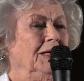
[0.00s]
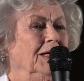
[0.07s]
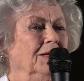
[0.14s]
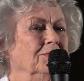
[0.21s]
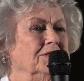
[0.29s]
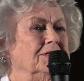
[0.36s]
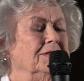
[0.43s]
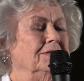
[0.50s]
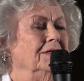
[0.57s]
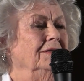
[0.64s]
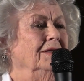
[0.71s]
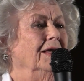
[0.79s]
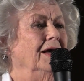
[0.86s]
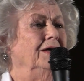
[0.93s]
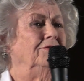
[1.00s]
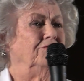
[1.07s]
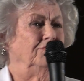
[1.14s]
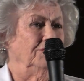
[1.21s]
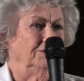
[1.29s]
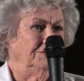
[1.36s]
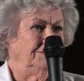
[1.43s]
It was a
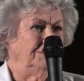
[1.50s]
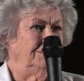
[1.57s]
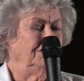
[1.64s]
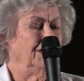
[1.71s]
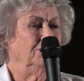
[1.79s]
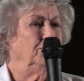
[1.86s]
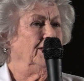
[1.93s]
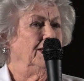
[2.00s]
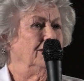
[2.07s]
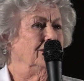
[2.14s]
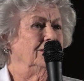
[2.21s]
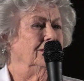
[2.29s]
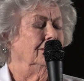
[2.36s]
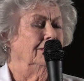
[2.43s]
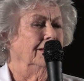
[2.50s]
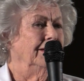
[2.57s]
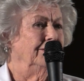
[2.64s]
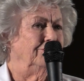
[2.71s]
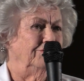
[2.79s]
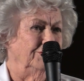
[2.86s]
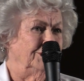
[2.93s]
delightful, we had a
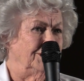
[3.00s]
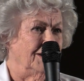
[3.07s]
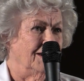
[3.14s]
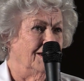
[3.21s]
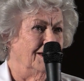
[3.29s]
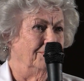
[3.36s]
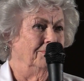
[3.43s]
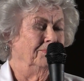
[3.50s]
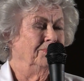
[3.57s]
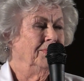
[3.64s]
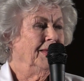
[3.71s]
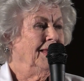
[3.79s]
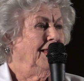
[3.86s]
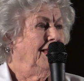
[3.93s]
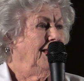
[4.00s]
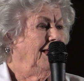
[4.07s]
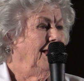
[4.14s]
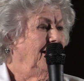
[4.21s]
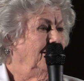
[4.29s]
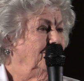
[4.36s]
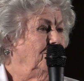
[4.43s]
delightful time.
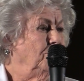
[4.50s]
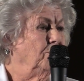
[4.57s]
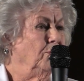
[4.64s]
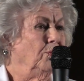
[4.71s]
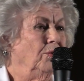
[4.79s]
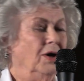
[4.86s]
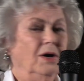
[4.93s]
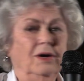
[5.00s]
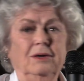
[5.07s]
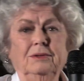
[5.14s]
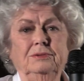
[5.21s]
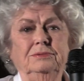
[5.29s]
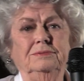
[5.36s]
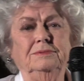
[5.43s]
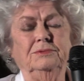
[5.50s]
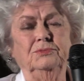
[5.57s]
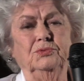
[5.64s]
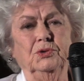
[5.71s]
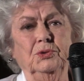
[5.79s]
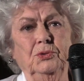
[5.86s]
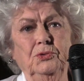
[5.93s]
And
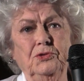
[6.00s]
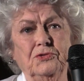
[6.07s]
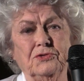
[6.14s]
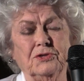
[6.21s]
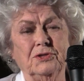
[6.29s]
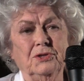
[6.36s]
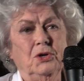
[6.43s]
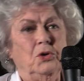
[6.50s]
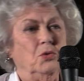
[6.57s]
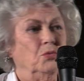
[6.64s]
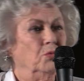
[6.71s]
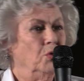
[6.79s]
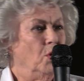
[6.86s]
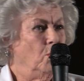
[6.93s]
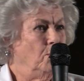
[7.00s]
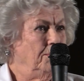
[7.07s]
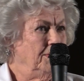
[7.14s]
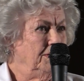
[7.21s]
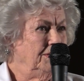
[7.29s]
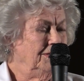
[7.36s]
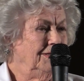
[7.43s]
Ruth
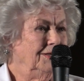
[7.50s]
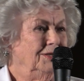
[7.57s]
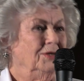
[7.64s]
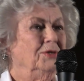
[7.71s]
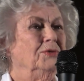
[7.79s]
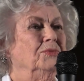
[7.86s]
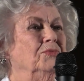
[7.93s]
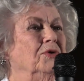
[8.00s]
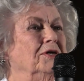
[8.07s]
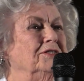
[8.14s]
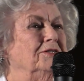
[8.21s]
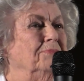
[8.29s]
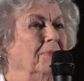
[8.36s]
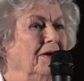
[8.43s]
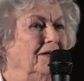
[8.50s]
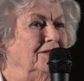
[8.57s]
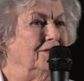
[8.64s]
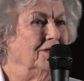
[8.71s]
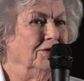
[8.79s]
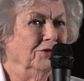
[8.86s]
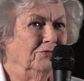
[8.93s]
Roman was my
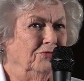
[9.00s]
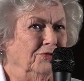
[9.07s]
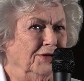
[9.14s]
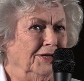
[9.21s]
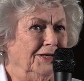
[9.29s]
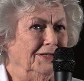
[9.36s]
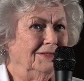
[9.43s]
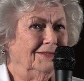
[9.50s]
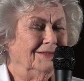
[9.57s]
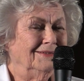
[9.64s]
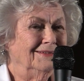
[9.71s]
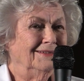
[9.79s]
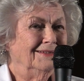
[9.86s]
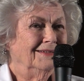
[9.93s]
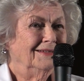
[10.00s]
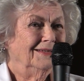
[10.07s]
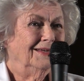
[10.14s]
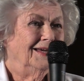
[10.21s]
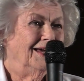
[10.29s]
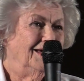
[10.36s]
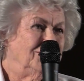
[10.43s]
dear friend,
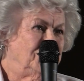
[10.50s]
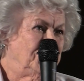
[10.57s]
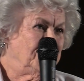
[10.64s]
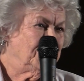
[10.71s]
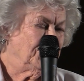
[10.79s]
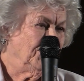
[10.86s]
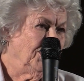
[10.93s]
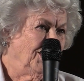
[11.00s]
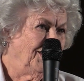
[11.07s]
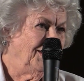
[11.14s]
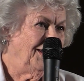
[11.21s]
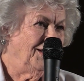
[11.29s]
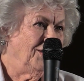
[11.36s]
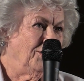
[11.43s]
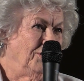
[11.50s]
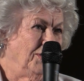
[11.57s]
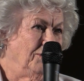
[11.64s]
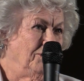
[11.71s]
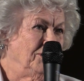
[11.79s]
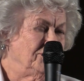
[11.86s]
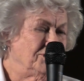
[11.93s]
and she's gone now. I
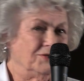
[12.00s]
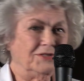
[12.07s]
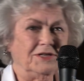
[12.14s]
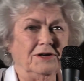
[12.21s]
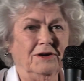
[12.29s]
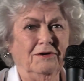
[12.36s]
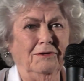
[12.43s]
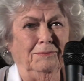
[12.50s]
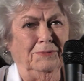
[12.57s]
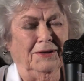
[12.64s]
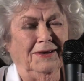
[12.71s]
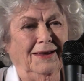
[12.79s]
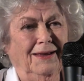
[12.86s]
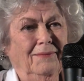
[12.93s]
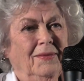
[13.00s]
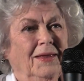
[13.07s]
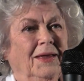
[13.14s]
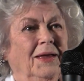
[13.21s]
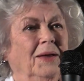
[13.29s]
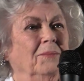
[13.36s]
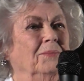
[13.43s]
miss her terribly.
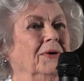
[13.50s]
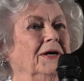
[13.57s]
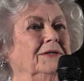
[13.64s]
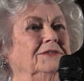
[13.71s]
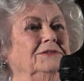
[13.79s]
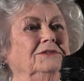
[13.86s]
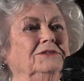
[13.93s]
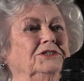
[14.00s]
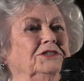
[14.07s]
But